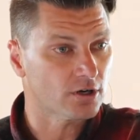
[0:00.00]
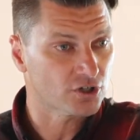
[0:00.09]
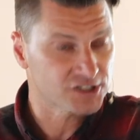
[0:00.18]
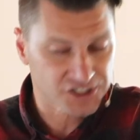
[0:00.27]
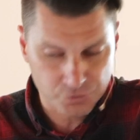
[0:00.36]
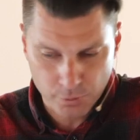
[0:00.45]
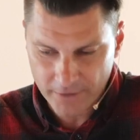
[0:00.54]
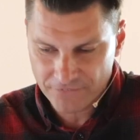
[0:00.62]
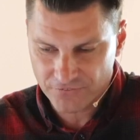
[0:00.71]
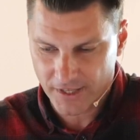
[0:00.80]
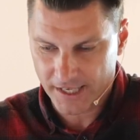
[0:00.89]

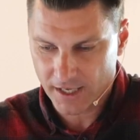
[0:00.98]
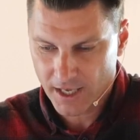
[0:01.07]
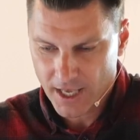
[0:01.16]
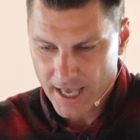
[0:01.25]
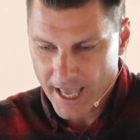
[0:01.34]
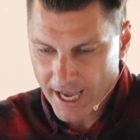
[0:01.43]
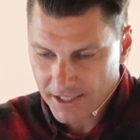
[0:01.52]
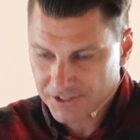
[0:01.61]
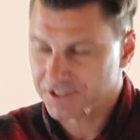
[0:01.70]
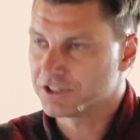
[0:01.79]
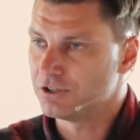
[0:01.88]
swiftly
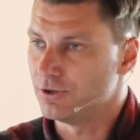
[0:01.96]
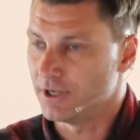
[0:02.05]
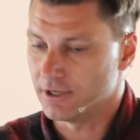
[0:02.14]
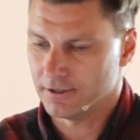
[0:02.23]
executed.